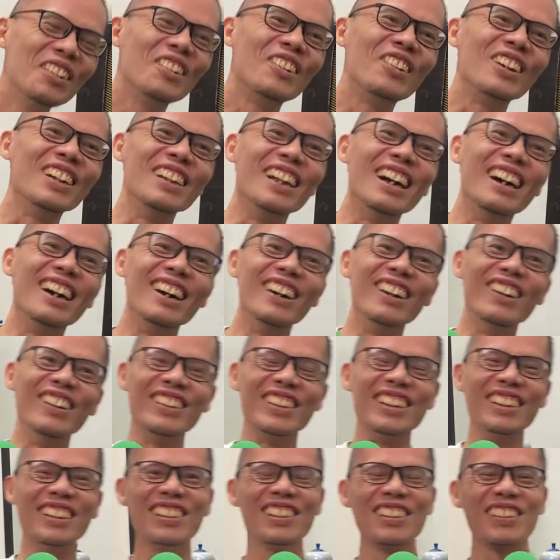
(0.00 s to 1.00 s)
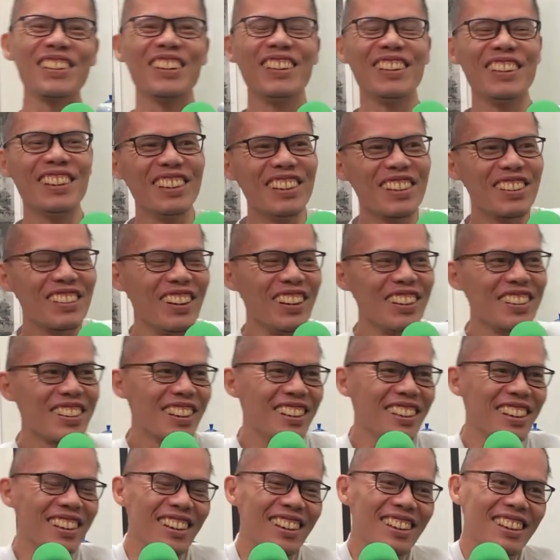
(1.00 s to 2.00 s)
Walao, this question
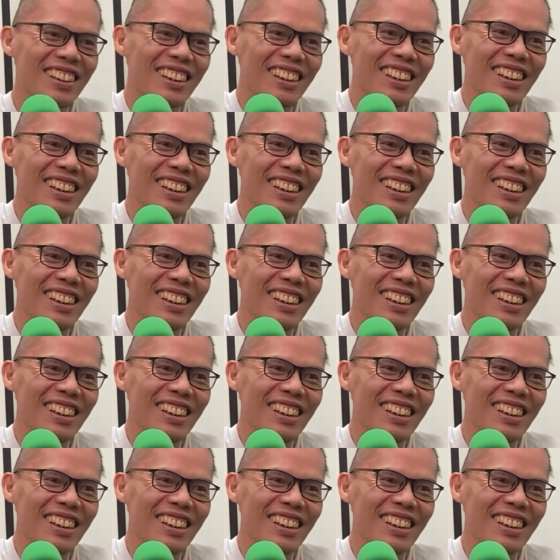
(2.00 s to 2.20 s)
is